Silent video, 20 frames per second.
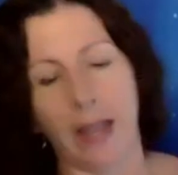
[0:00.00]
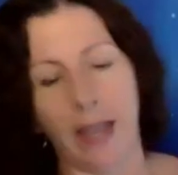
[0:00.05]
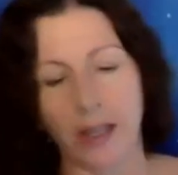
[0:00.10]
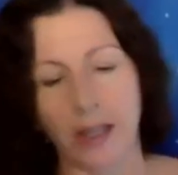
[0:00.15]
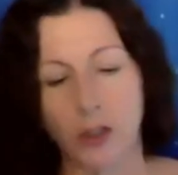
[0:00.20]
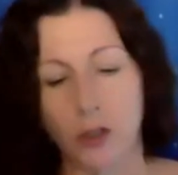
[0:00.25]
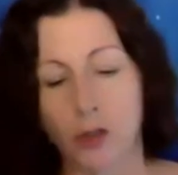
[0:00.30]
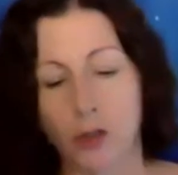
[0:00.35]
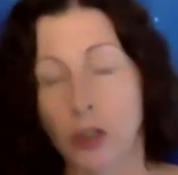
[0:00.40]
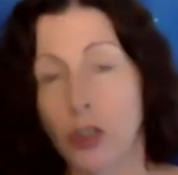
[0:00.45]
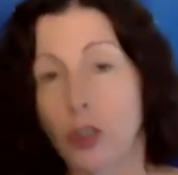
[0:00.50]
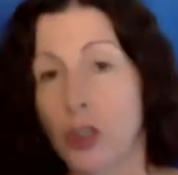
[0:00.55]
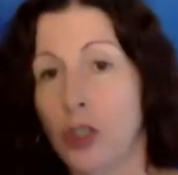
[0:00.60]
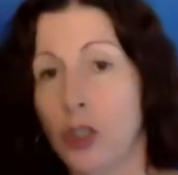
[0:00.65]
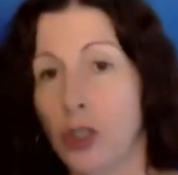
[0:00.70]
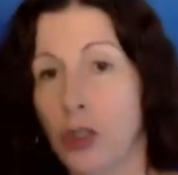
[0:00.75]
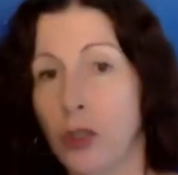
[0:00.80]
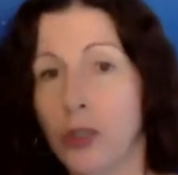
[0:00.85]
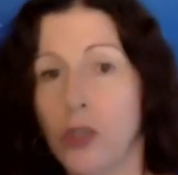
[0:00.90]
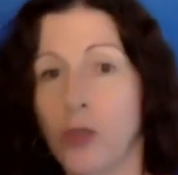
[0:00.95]
extra
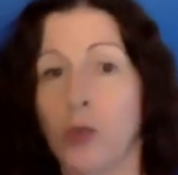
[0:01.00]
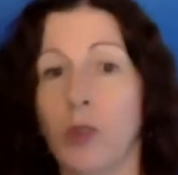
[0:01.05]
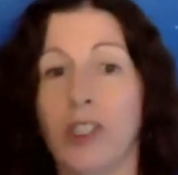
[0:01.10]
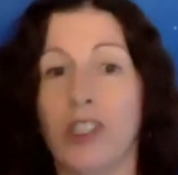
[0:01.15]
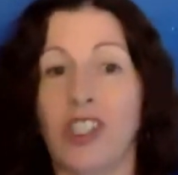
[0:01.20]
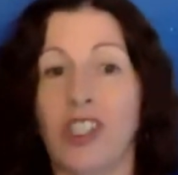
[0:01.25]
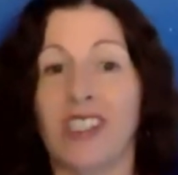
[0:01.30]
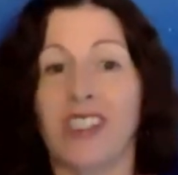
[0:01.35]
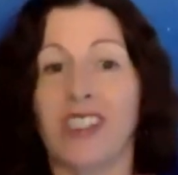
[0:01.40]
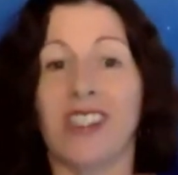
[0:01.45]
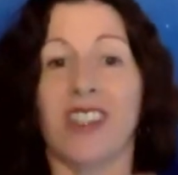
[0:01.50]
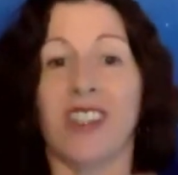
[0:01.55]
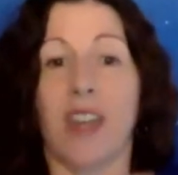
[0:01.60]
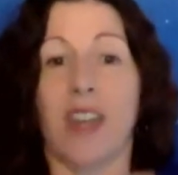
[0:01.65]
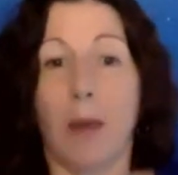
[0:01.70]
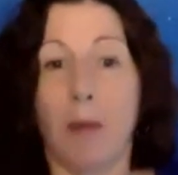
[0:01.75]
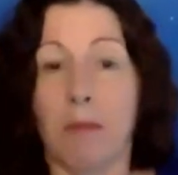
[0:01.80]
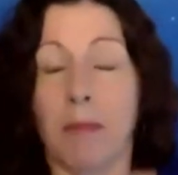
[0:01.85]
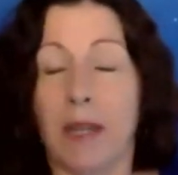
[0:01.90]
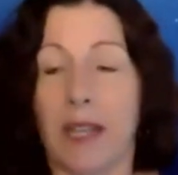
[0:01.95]
juice, which is
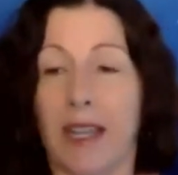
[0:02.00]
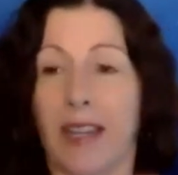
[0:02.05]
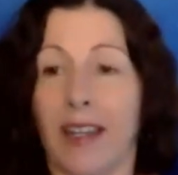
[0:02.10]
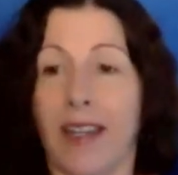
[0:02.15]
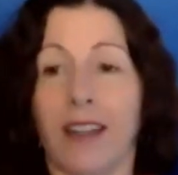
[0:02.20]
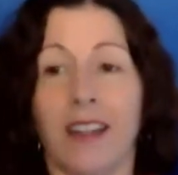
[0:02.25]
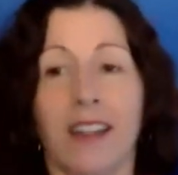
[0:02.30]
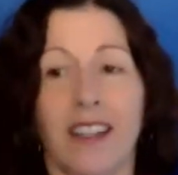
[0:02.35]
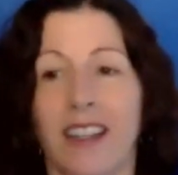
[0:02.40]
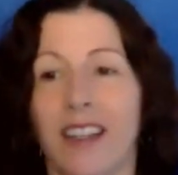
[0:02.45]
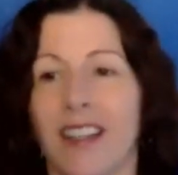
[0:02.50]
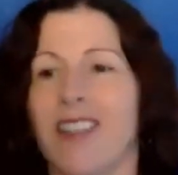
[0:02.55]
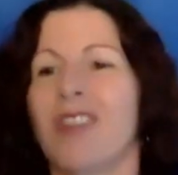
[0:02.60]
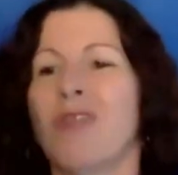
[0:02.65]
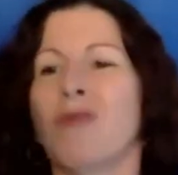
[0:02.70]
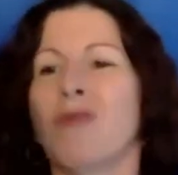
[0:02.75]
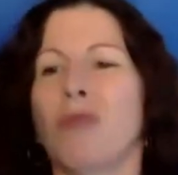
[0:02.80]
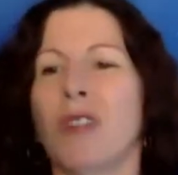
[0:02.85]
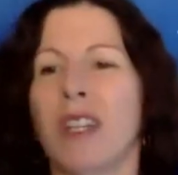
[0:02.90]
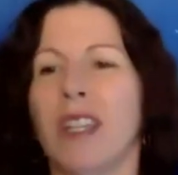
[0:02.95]
thumping is
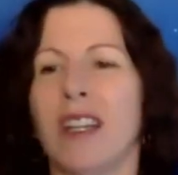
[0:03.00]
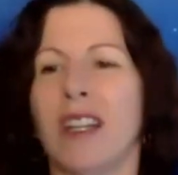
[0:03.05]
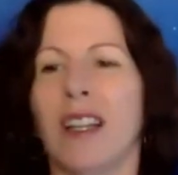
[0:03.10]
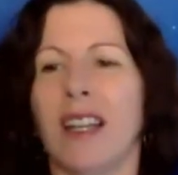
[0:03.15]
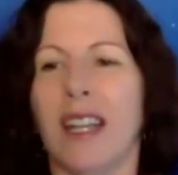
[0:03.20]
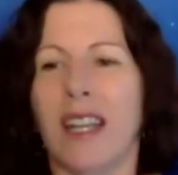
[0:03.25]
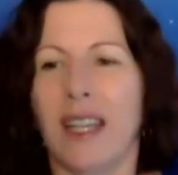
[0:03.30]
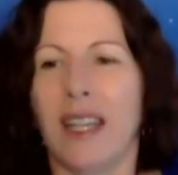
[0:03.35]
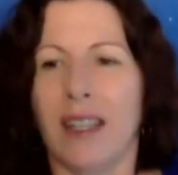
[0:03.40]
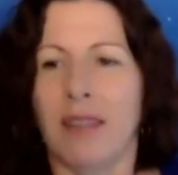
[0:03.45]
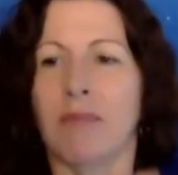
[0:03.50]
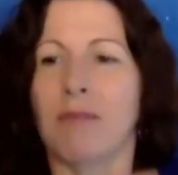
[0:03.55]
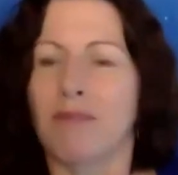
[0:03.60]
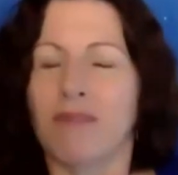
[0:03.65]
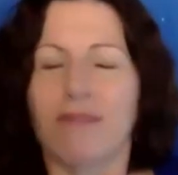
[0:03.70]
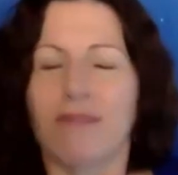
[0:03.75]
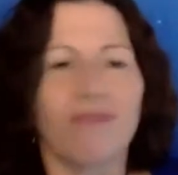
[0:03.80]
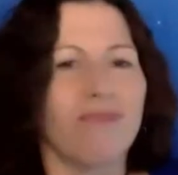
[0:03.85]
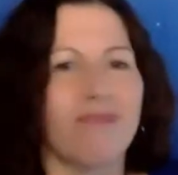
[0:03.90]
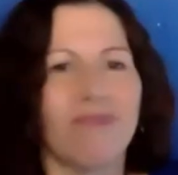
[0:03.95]
a really
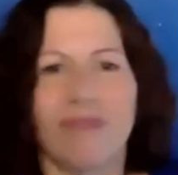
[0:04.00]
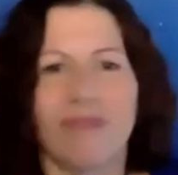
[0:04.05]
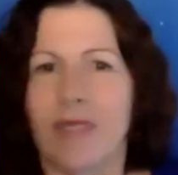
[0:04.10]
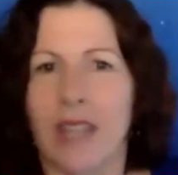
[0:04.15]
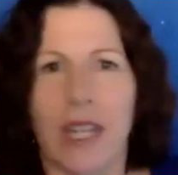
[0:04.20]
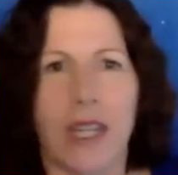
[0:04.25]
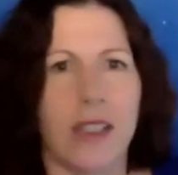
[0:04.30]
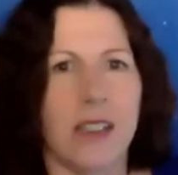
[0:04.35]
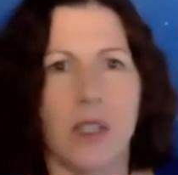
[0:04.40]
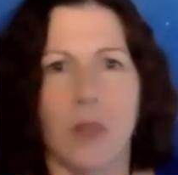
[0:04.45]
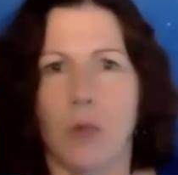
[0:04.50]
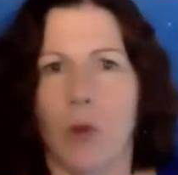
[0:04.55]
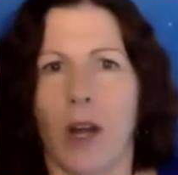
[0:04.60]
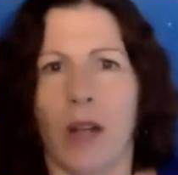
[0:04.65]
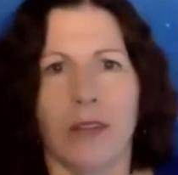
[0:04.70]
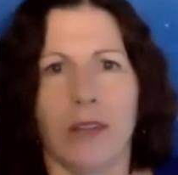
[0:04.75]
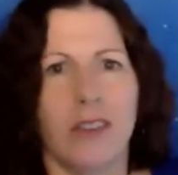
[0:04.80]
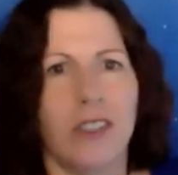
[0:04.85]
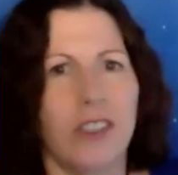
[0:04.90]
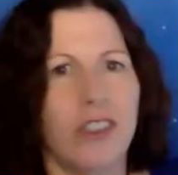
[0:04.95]
easy
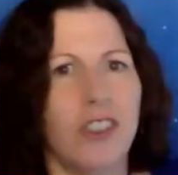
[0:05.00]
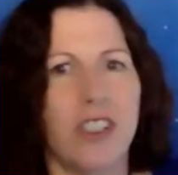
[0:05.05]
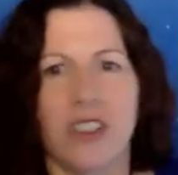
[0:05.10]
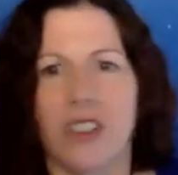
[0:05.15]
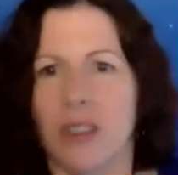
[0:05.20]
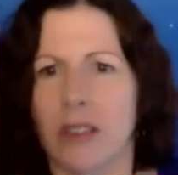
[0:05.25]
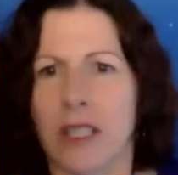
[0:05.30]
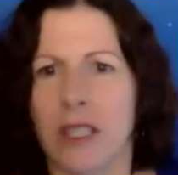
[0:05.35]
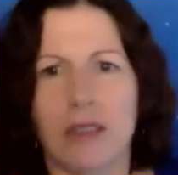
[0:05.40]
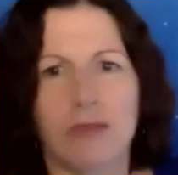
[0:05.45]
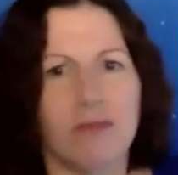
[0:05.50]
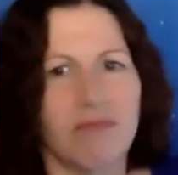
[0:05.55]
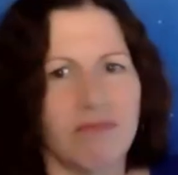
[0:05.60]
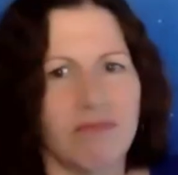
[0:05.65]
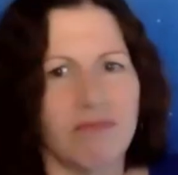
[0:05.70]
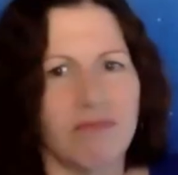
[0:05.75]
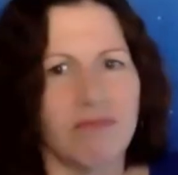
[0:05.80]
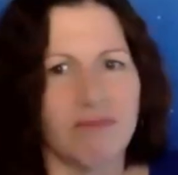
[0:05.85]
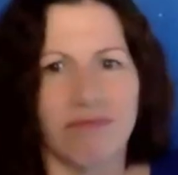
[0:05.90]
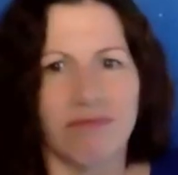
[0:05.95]
one. You just do it
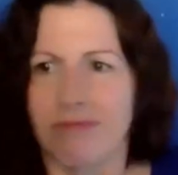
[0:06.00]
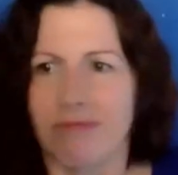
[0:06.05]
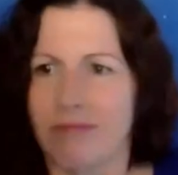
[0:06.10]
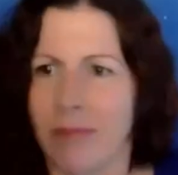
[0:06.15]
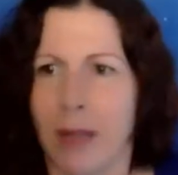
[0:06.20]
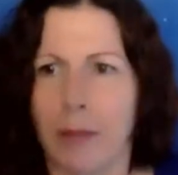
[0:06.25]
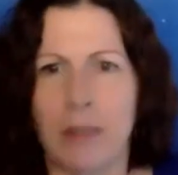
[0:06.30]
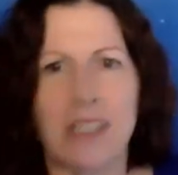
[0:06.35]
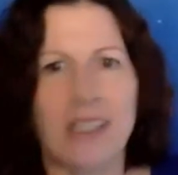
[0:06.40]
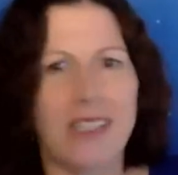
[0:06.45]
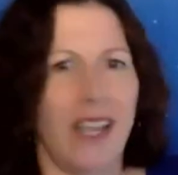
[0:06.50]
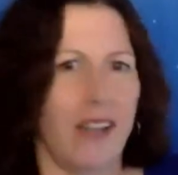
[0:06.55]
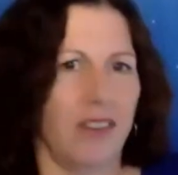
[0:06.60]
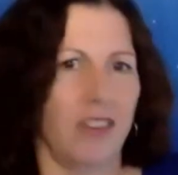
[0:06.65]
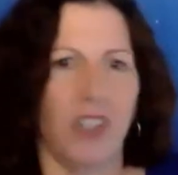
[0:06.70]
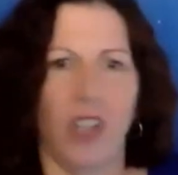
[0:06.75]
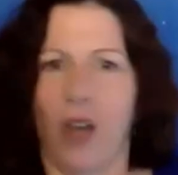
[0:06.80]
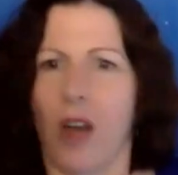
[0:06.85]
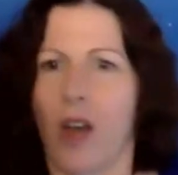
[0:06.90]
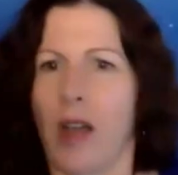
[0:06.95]
maybe 10
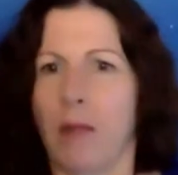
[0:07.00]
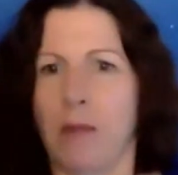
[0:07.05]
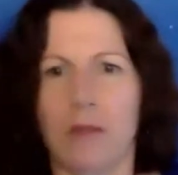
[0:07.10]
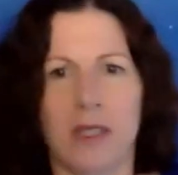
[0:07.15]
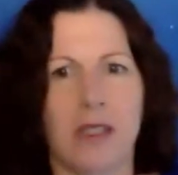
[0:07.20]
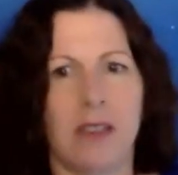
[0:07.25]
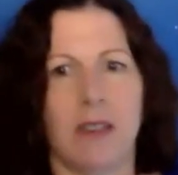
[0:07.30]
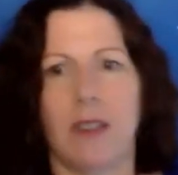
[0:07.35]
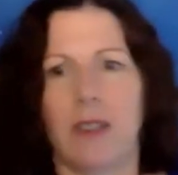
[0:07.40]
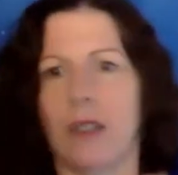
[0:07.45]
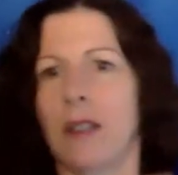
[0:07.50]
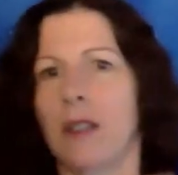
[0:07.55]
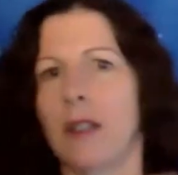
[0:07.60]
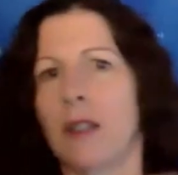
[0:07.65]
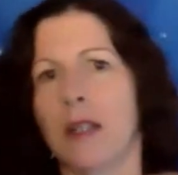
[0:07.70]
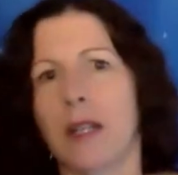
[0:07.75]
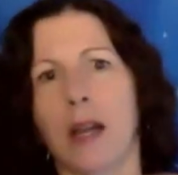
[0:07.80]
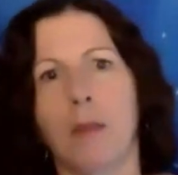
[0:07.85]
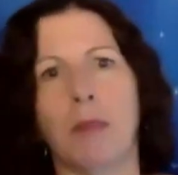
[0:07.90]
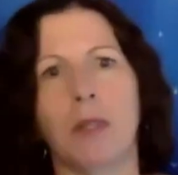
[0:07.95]
times,
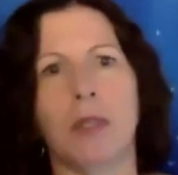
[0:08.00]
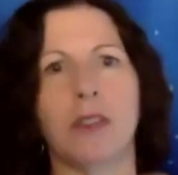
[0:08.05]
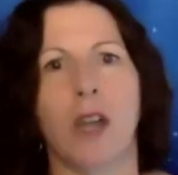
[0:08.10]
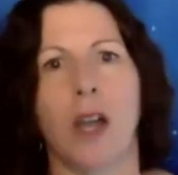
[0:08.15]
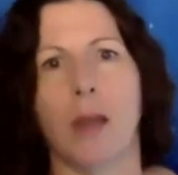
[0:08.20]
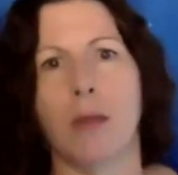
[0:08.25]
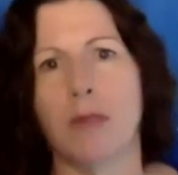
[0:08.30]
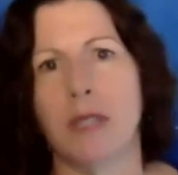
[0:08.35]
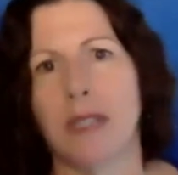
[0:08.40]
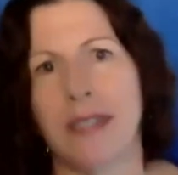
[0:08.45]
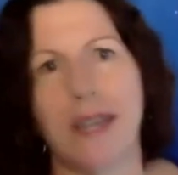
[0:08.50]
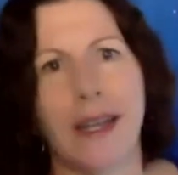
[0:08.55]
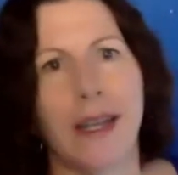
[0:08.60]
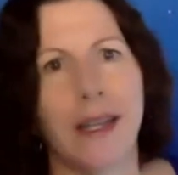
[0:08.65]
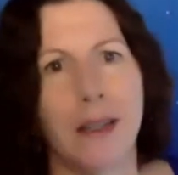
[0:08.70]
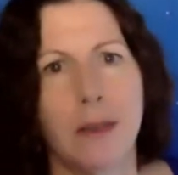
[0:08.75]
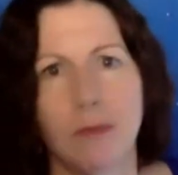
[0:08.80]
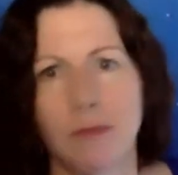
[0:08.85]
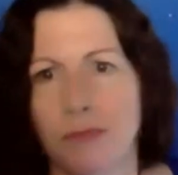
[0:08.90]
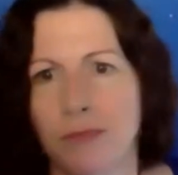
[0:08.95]
a couple of times a day.